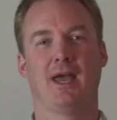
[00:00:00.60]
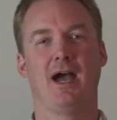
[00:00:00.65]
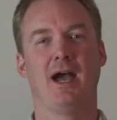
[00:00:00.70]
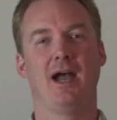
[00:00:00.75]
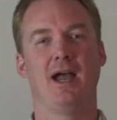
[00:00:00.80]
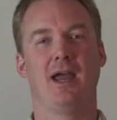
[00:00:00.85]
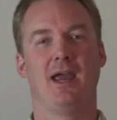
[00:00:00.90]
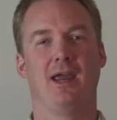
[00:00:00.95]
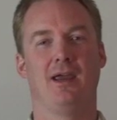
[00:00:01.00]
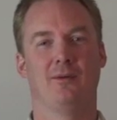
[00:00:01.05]

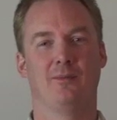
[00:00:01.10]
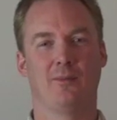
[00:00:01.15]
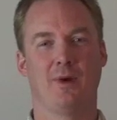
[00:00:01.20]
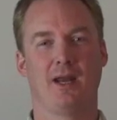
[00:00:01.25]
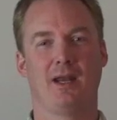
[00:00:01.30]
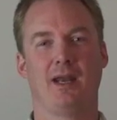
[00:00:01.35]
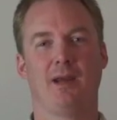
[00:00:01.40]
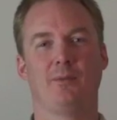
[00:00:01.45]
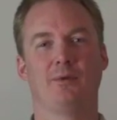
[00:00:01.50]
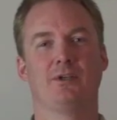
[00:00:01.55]
Hi,
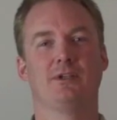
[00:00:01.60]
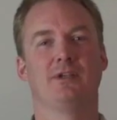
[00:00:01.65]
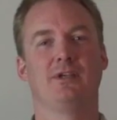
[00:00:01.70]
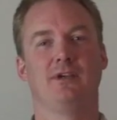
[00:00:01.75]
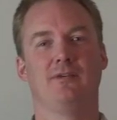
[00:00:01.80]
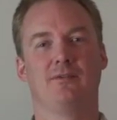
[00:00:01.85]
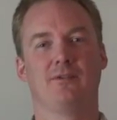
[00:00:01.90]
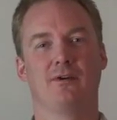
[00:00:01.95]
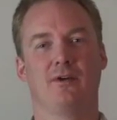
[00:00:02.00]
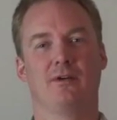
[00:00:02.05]
my name is
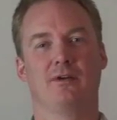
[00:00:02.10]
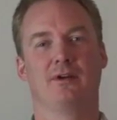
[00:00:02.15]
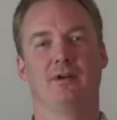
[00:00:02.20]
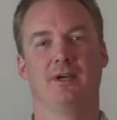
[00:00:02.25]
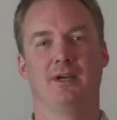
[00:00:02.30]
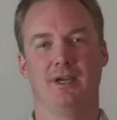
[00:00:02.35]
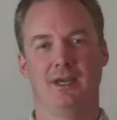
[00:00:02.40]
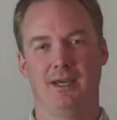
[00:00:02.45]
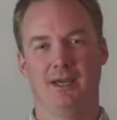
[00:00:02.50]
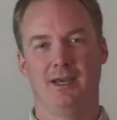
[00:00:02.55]
Steve Cook.
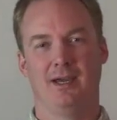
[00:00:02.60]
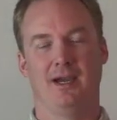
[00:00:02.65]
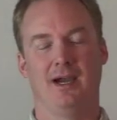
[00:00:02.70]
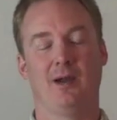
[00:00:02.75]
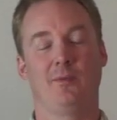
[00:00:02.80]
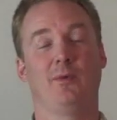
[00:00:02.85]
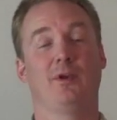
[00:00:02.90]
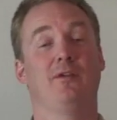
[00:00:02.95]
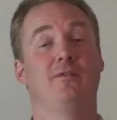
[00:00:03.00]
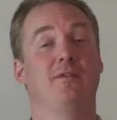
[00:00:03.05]

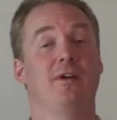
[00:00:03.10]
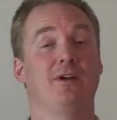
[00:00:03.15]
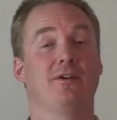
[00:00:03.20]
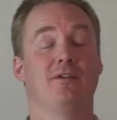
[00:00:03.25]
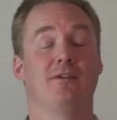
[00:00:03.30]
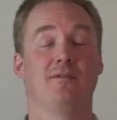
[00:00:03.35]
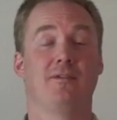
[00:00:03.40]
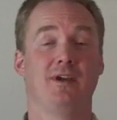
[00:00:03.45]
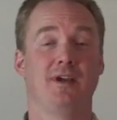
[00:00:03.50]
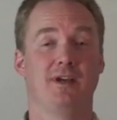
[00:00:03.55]
I'm the
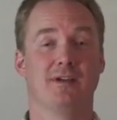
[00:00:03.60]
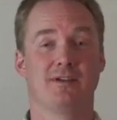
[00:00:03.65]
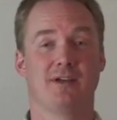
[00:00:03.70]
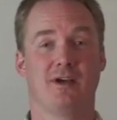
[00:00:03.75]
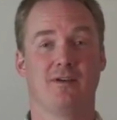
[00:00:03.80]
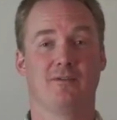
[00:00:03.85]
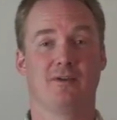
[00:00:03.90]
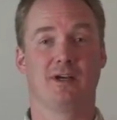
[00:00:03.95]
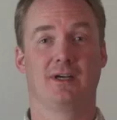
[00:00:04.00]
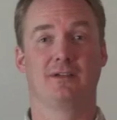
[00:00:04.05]
inventor of
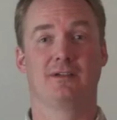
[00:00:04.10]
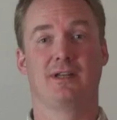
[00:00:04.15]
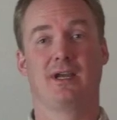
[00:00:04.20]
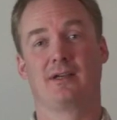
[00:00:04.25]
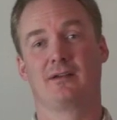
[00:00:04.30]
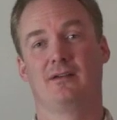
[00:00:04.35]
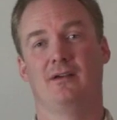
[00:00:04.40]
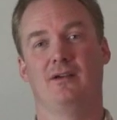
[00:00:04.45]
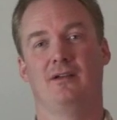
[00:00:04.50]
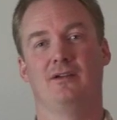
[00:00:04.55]
DSL Rings
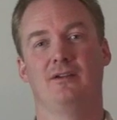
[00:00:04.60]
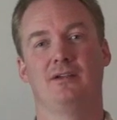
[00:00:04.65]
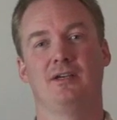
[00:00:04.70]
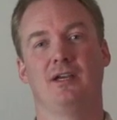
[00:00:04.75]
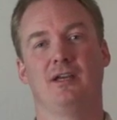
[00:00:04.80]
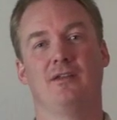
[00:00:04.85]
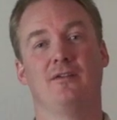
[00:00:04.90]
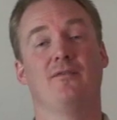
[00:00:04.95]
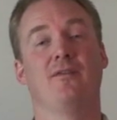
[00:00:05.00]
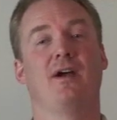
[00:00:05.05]

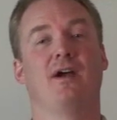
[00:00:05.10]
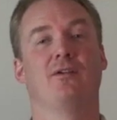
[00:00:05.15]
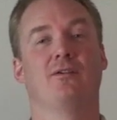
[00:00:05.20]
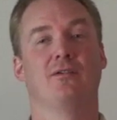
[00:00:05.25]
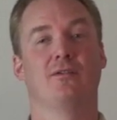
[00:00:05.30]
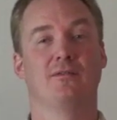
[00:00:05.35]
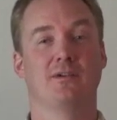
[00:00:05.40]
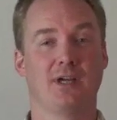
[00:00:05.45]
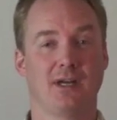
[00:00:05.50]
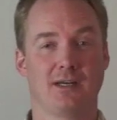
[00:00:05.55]
technology and the
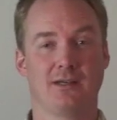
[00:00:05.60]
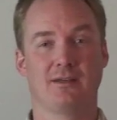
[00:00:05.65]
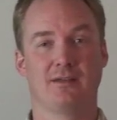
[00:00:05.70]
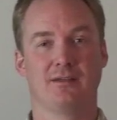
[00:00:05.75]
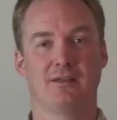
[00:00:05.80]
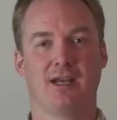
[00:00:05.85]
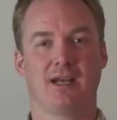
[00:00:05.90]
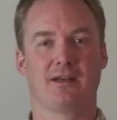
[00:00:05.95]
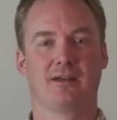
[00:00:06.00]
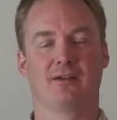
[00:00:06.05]
founder of
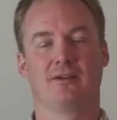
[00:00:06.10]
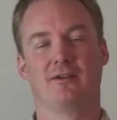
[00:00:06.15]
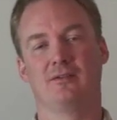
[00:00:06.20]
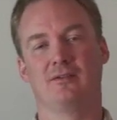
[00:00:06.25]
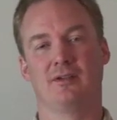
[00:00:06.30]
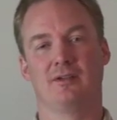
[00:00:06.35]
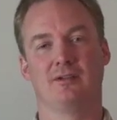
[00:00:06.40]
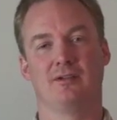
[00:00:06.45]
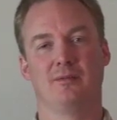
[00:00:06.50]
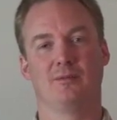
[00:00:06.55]
Genesis Technical
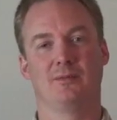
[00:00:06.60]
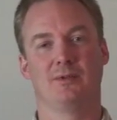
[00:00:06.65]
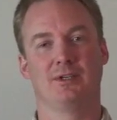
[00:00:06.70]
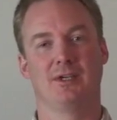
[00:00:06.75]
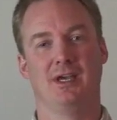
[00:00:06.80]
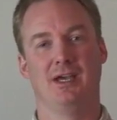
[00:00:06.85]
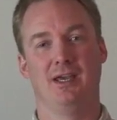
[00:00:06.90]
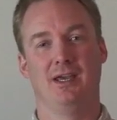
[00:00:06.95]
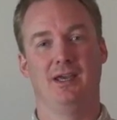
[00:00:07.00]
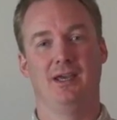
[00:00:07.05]
Systems.
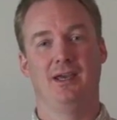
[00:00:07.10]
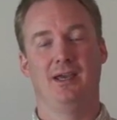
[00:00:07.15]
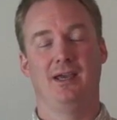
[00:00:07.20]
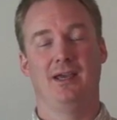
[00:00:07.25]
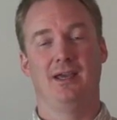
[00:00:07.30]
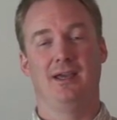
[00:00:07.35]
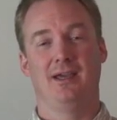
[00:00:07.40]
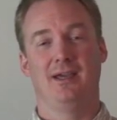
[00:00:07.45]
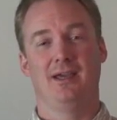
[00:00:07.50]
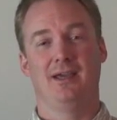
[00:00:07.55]

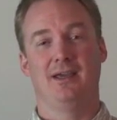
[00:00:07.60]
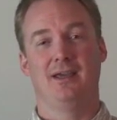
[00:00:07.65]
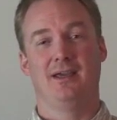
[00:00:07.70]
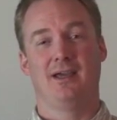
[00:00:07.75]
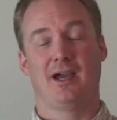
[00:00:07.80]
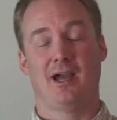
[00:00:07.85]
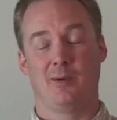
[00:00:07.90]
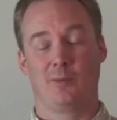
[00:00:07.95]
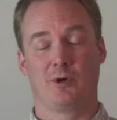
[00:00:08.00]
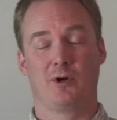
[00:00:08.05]

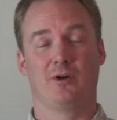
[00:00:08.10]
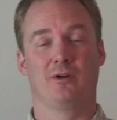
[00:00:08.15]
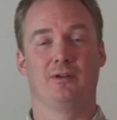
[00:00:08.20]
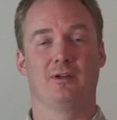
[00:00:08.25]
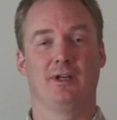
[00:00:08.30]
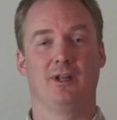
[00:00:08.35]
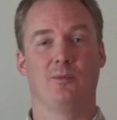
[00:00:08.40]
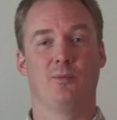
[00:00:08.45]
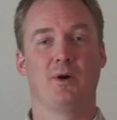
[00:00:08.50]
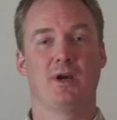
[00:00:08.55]
I'm
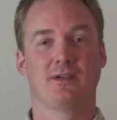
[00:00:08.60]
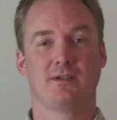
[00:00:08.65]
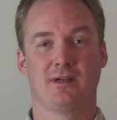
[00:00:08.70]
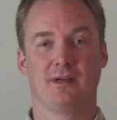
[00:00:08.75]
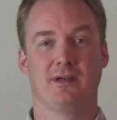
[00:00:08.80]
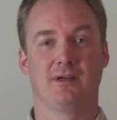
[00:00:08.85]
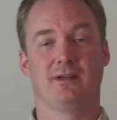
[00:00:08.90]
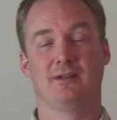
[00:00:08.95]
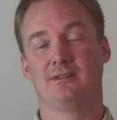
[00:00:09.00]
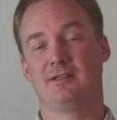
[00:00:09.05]
currently the
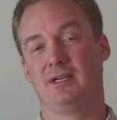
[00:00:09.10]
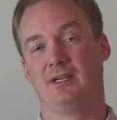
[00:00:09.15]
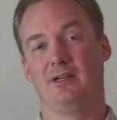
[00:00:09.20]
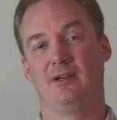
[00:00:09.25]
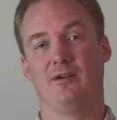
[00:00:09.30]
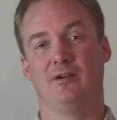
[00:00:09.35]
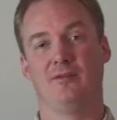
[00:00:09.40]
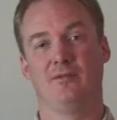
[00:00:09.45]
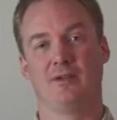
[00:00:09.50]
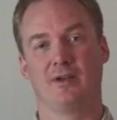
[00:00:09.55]
president and
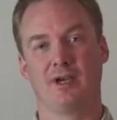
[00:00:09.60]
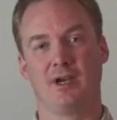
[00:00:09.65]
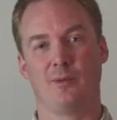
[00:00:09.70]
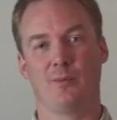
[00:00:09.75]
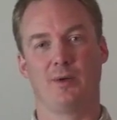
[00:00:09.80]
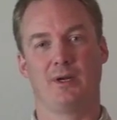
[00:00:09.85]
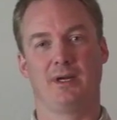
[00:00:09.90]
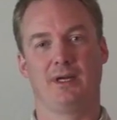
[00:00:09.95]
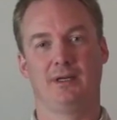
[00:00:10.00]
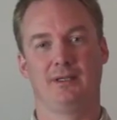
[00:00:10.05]
CTO of the
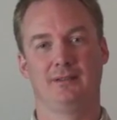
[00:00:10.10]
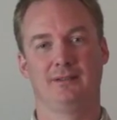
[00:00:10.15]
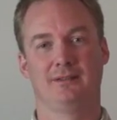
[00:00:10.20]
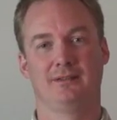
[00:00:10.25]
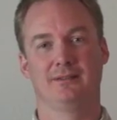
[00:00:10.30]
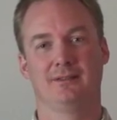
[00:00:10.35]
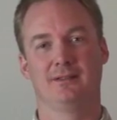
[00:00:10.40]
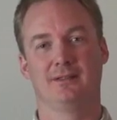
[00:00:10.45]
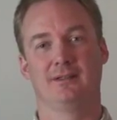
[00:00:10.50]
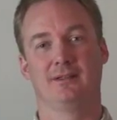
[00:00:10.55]
company.
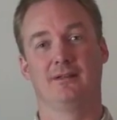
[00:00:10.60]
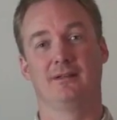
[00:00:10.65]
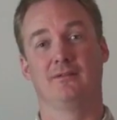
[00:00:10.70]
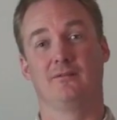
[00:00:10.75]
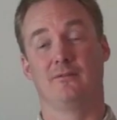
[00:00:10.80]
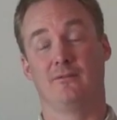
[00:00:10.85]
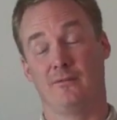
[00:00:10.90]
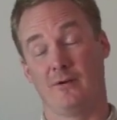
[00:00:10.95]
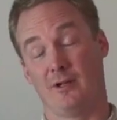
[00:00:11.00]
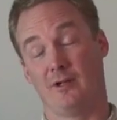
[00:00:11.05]

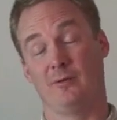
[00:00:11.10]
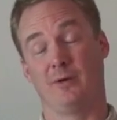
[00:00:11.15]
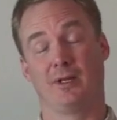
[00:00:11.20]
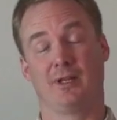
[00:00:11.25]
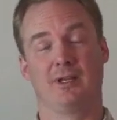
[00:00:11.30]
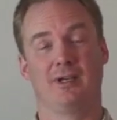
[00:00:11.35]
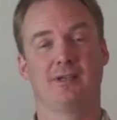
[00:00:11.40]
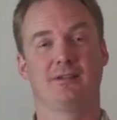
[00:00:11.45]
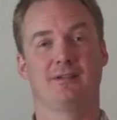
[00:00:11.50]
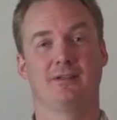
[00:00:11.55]

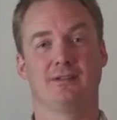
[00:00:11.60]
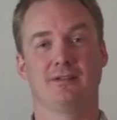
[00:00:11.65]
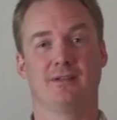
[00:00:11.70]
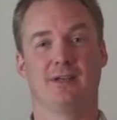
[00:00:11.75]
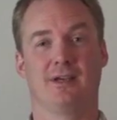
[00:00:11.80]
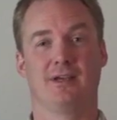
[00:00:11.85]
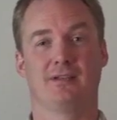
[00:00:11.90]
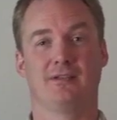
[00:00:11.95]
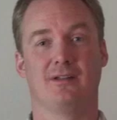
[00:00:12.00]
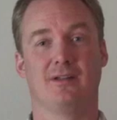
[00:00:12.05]
Following this is
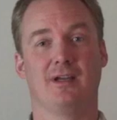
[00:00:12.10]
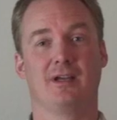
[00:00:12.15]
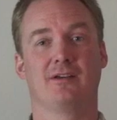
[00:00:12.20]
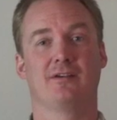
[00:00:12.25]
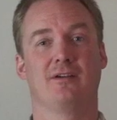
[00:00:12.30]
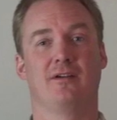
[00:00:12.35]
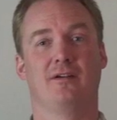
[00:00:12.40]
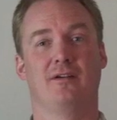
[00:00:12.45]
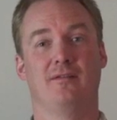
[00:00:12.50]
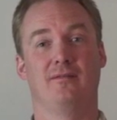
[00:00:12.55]
a
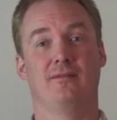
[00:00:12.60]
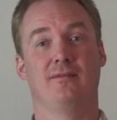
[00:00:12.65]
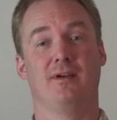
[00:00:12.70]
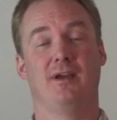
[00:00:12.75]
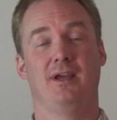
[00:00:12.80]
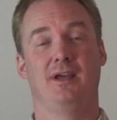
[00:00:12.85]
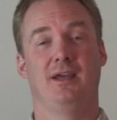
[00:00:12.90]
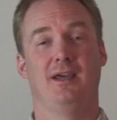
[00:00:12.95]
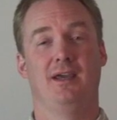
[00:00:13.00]
selection of